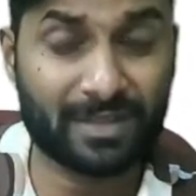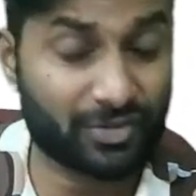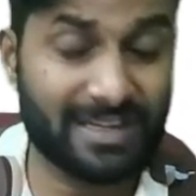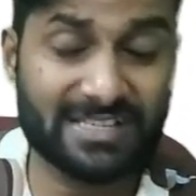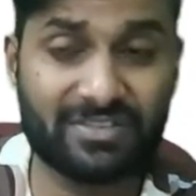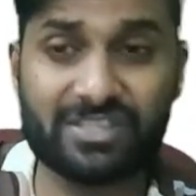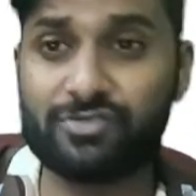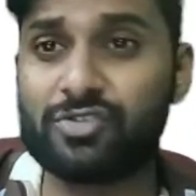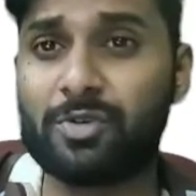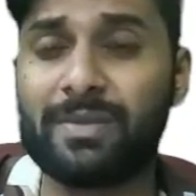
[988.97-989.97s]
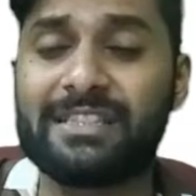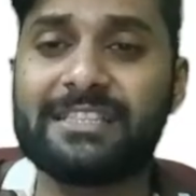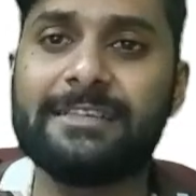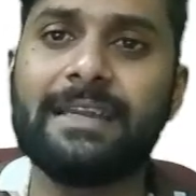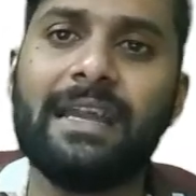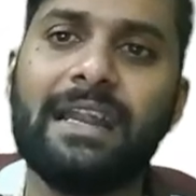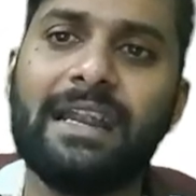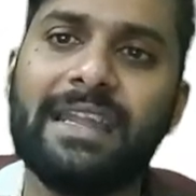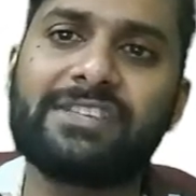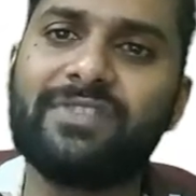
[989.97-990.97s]
27 is divisible by 3.
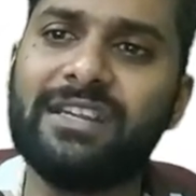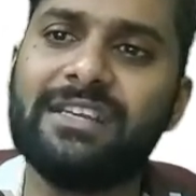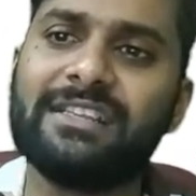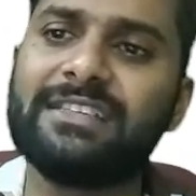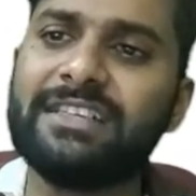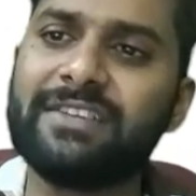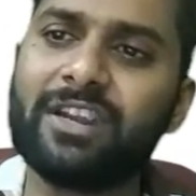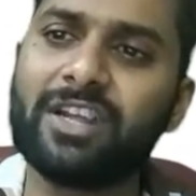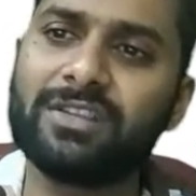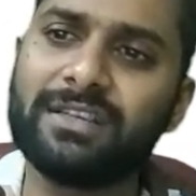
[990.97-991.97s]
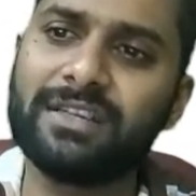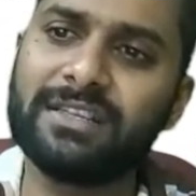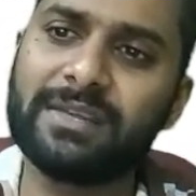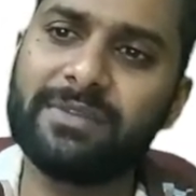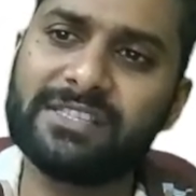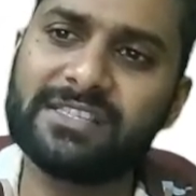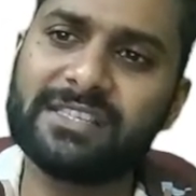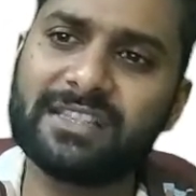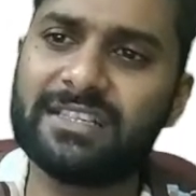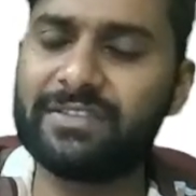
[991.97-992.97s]
Next one, 31 or 33 means it's
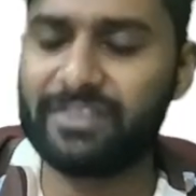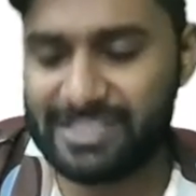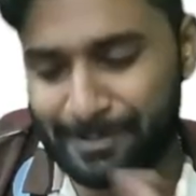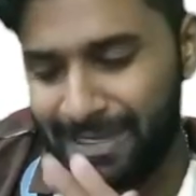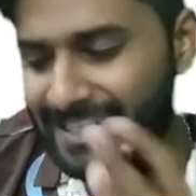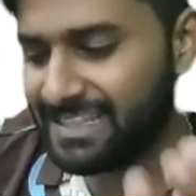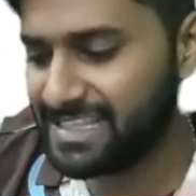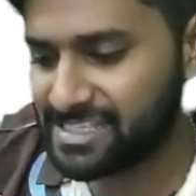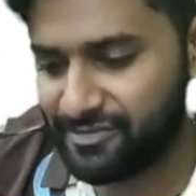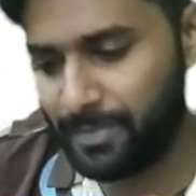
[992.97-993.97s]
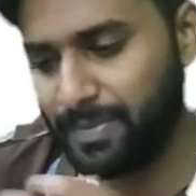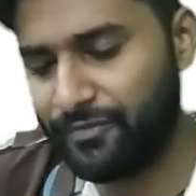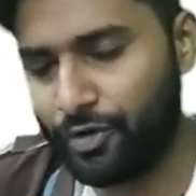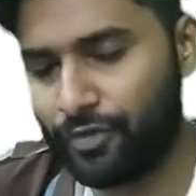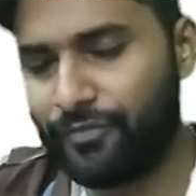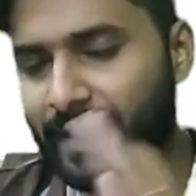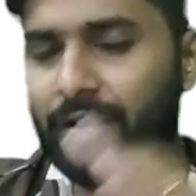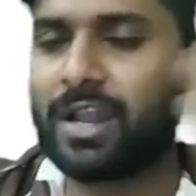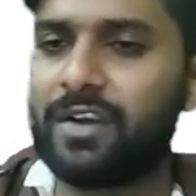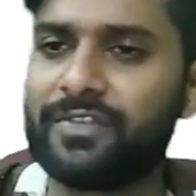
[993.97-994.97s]
a 31. Split in this way, before 5
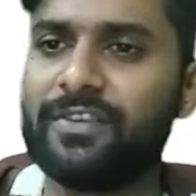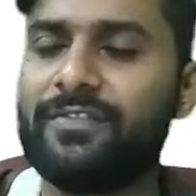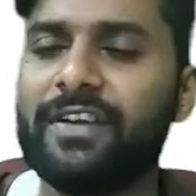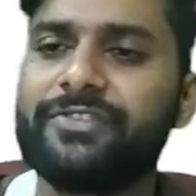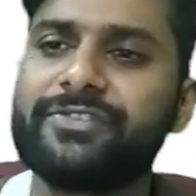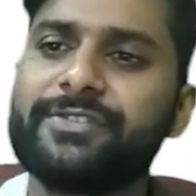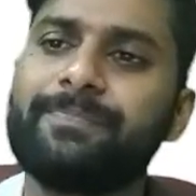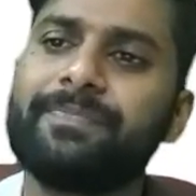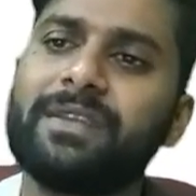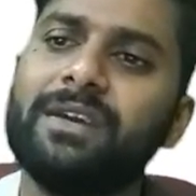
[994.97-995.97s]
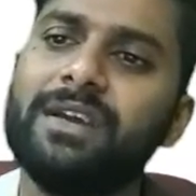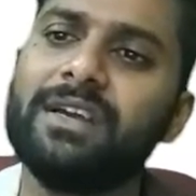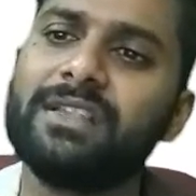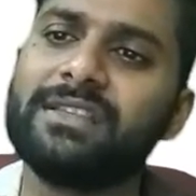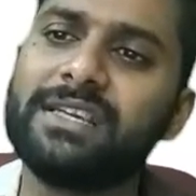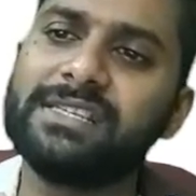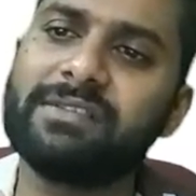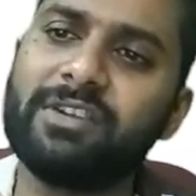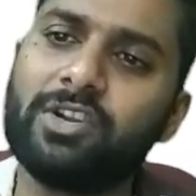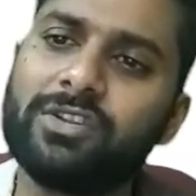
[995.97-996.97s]
and after 5.
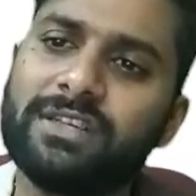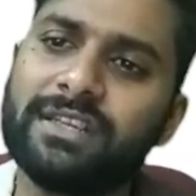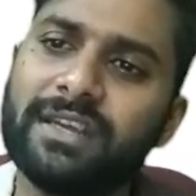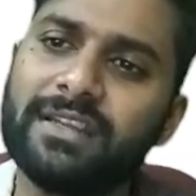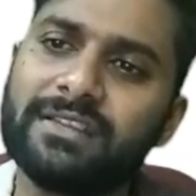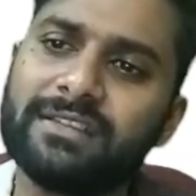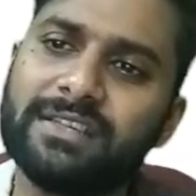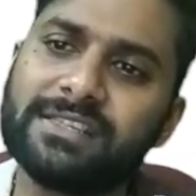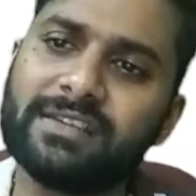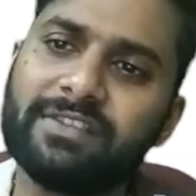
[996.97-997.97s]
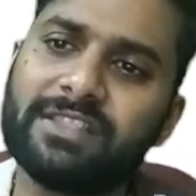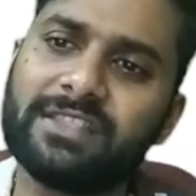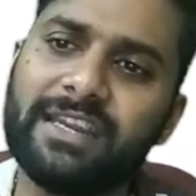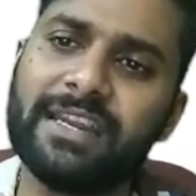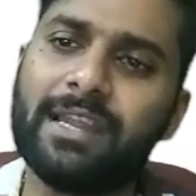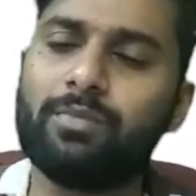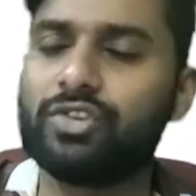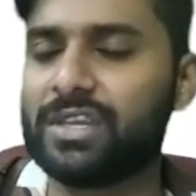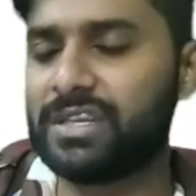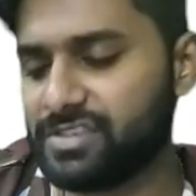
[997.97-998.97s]
37 or 39, 37, 3 and 9
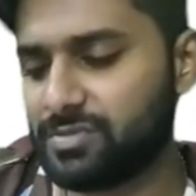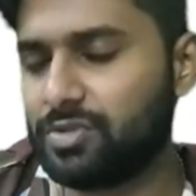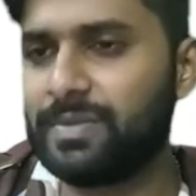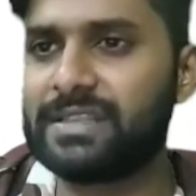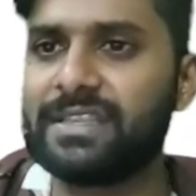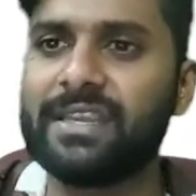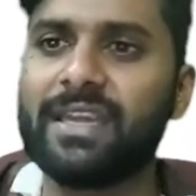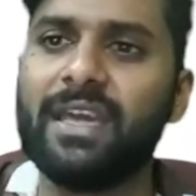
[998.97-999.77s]
both are divisible by 3.